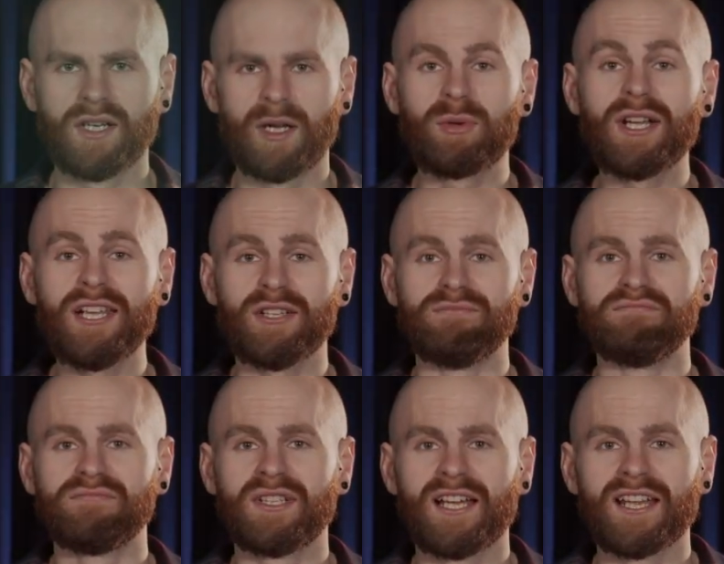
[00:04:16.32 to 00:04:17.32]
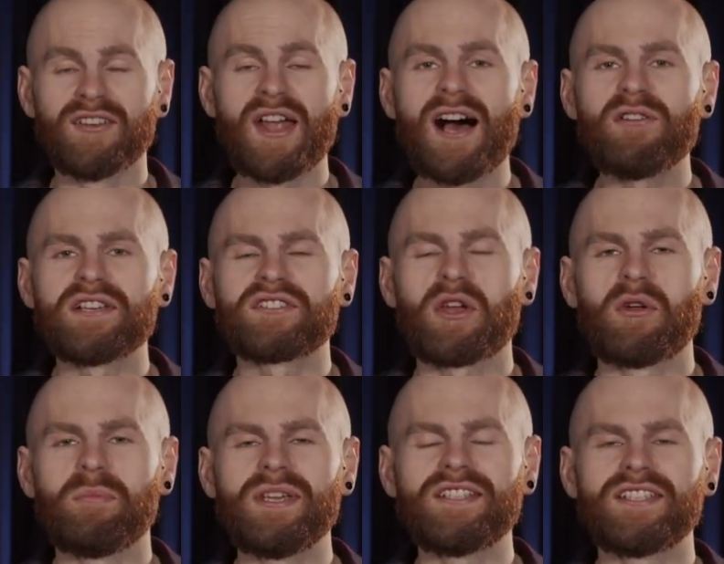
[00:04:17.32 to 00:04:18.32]
Brilliant. Now let's go
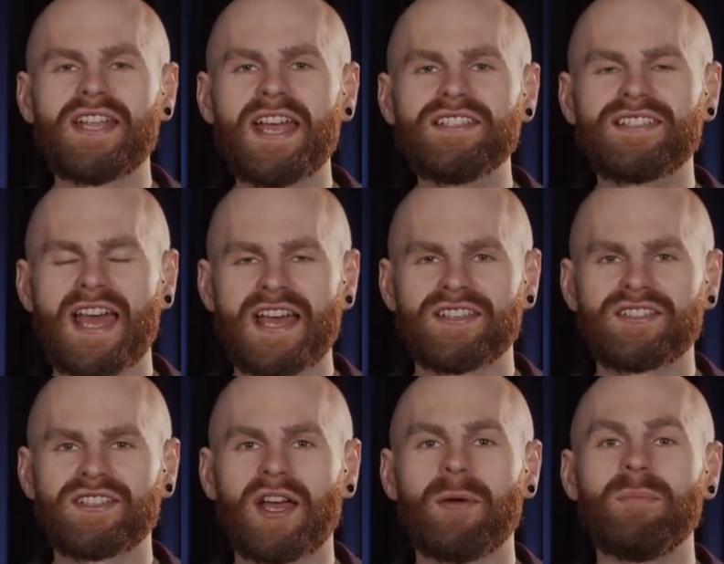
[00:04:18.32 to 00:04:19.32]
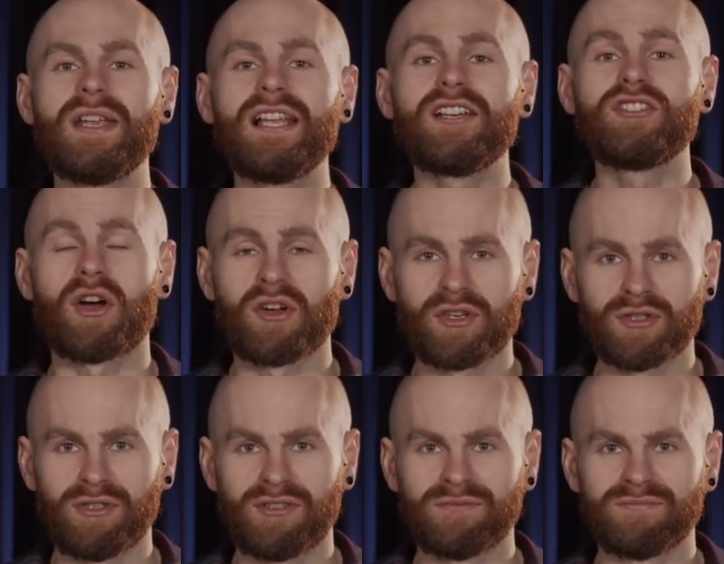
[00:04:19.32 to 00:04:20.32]
and meet today's guest, Amelia
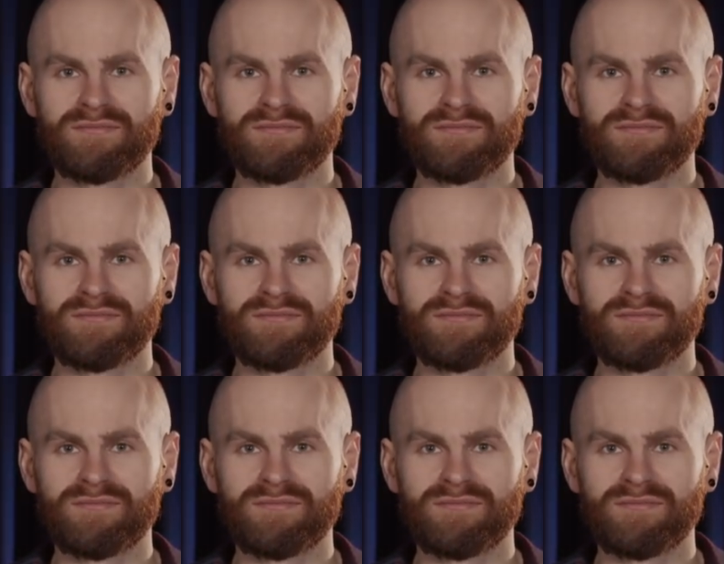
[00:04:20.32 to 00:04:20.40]
Donkor.